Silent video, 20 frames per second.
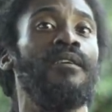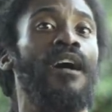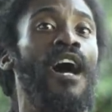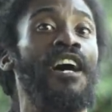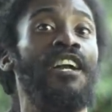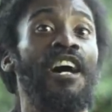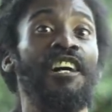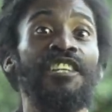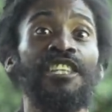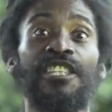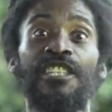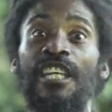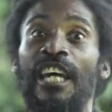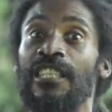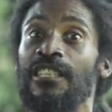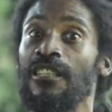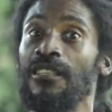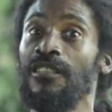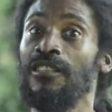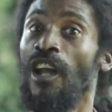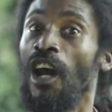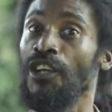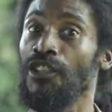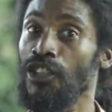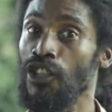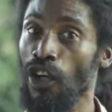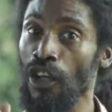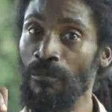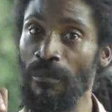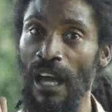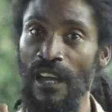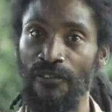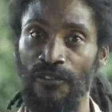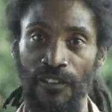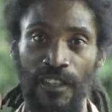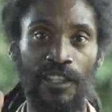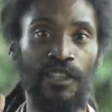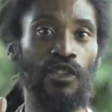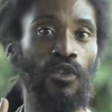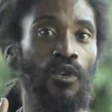and had yet not done my
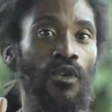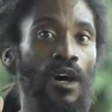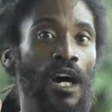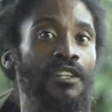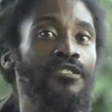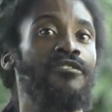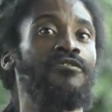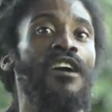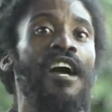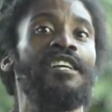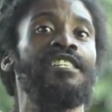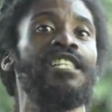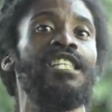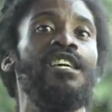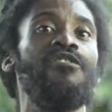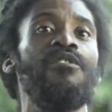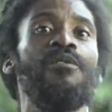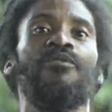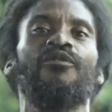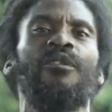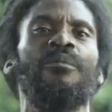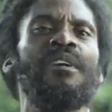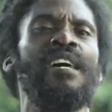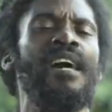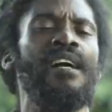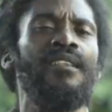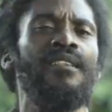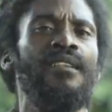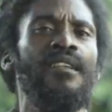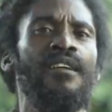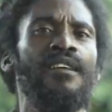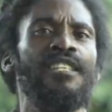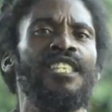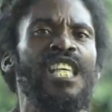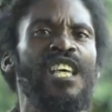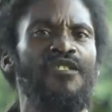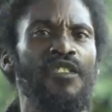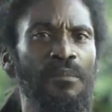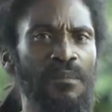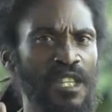video on Christ saving me from
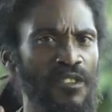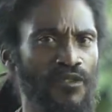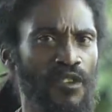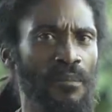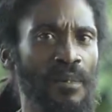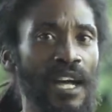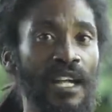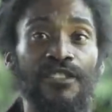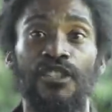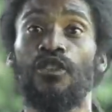hell.